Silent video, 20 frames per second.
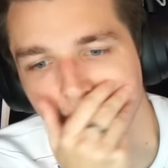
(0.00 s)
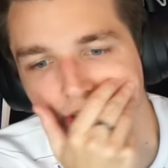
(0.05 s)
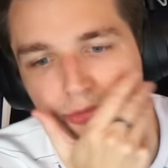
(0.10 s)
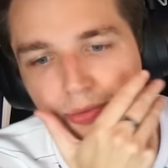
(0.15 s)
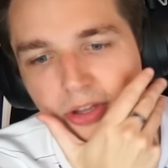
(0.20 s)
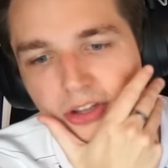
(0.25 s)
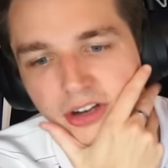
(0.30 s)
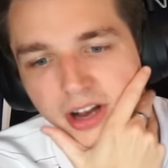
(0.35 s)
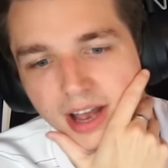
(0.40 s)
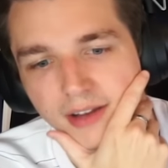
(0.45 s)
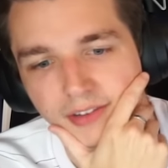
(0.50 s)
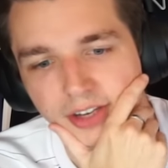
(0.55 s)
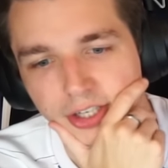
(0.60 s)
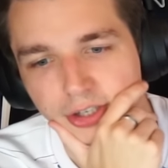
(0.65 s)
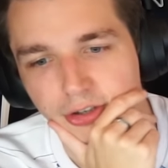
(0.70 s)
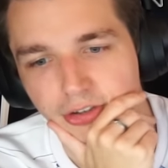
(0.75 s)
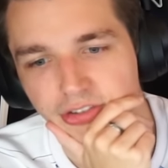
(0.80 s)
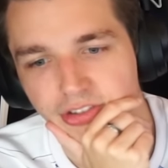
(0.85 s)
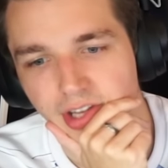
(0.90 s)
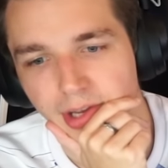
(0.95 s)
That's why they're having
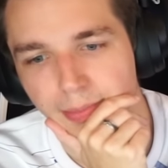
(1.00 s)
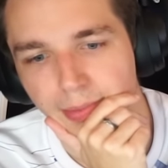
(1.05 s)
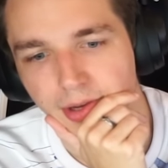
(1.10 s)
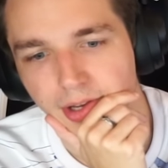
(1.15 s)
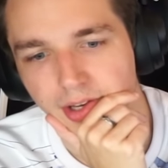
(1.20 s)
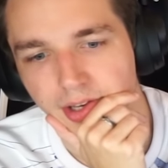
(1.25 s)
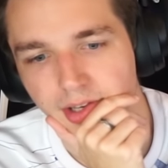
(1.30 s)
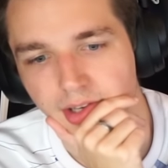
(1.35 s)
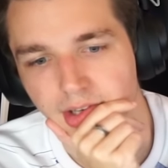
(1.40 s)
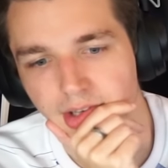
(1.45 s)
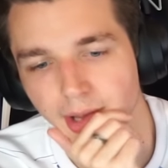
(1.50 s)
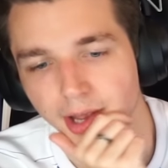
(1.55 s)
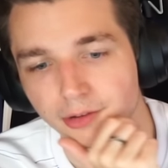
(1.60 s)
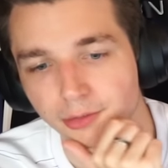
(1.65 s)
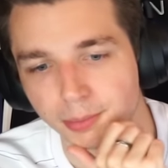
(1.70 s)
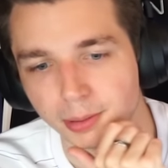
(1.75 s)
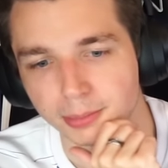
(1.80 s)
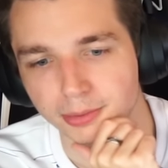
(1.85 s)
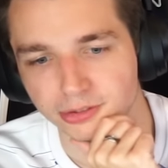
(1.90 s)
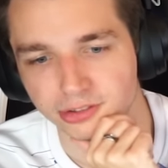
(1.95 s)

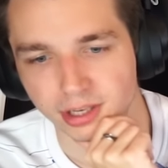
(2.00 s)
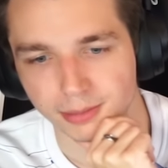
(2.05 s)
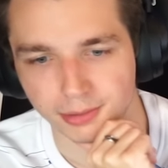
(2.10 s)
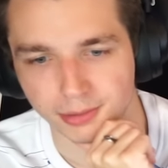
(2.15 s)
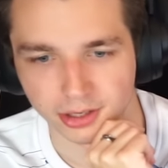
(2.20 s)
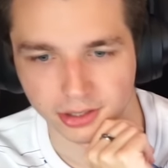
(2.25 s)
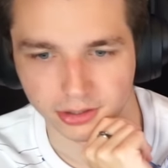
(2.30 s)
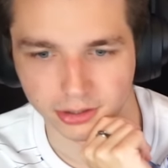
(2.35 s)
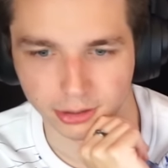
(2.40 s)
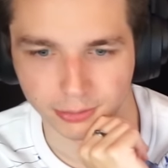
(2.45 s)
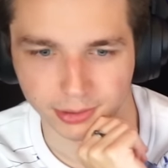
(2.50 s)
people step on her